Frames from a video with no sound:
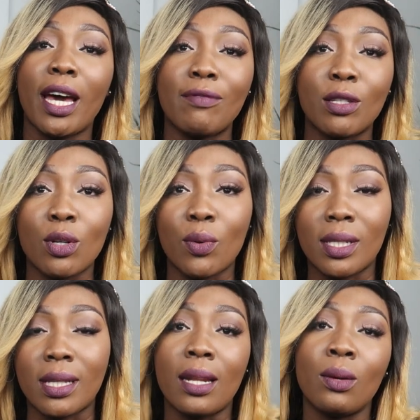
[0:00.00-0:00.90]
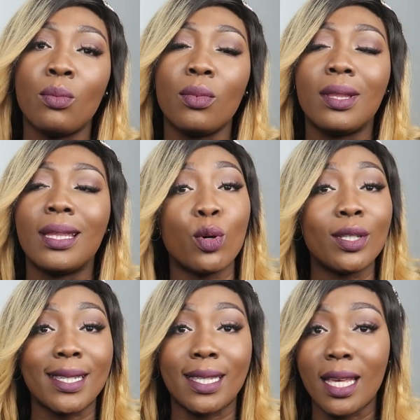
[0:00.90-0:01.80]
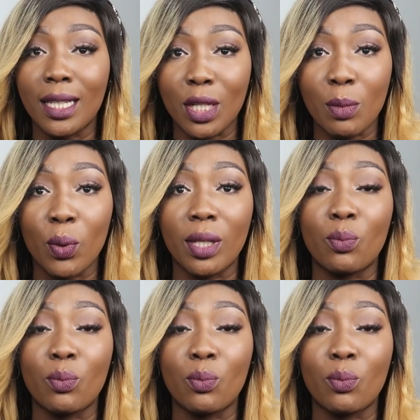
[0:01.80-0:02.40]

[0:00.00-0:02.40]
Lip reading: What you have to know is that as far as you're going to stay